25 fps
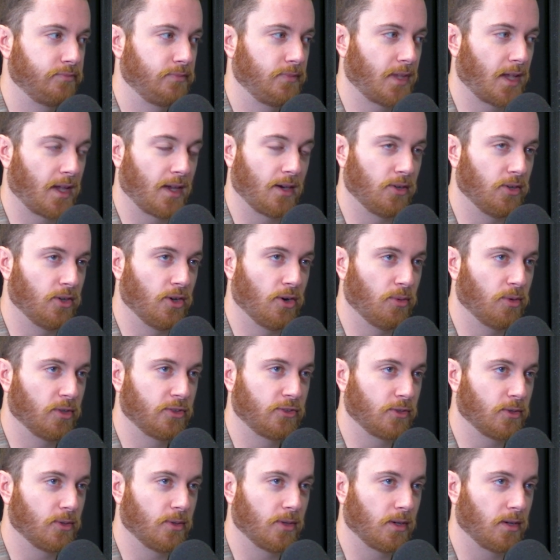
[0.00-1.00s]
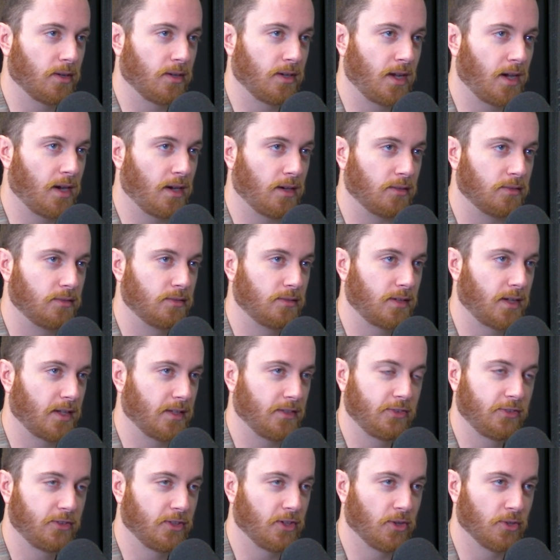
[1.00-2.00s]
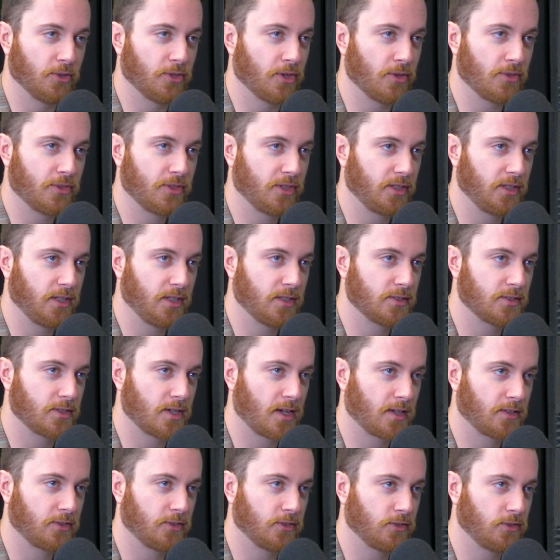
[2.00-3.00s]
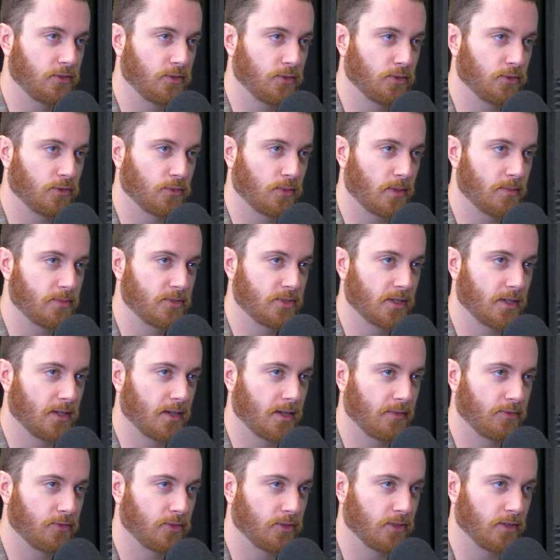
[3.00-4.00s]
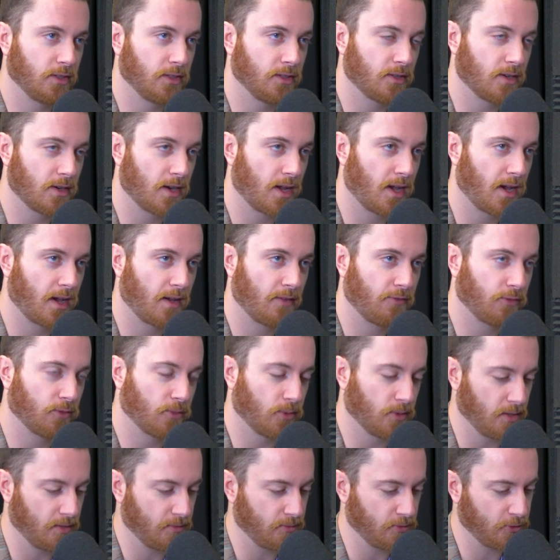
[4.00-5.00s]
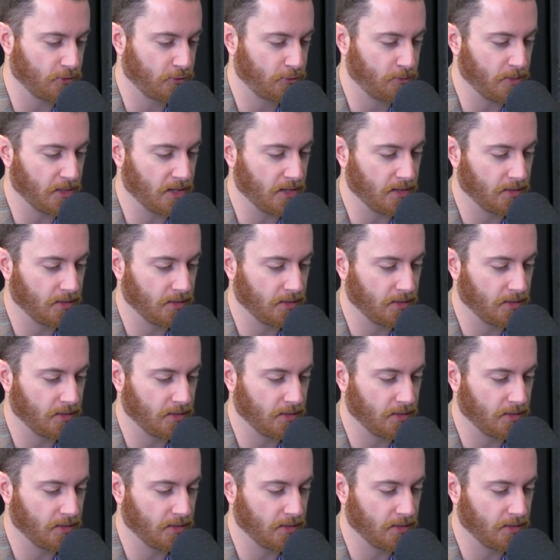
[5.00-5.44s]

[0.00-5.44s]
I don't know what's going on now. I still don't think he has access to his website after a year and a half or whatever it's been.